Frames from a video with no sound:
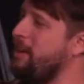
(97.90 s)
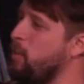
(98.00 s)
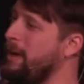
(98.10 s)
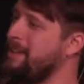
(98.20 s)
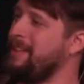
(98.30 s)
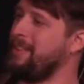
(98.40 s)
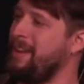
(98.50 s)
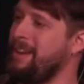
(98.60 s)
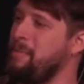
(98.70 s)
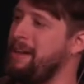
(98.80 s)
weirdly
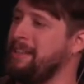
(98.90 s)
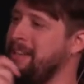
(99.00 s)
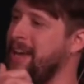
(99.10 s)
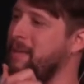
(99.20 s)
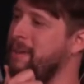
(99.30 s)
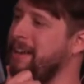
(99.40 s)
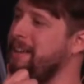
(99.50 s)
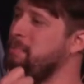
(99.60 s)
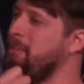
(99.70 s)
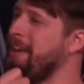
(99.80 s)
long amount of time. And I
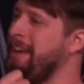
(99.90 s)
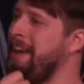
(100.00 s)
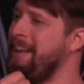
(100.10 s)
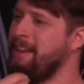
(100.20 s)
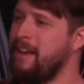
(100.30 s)
keep looking at it.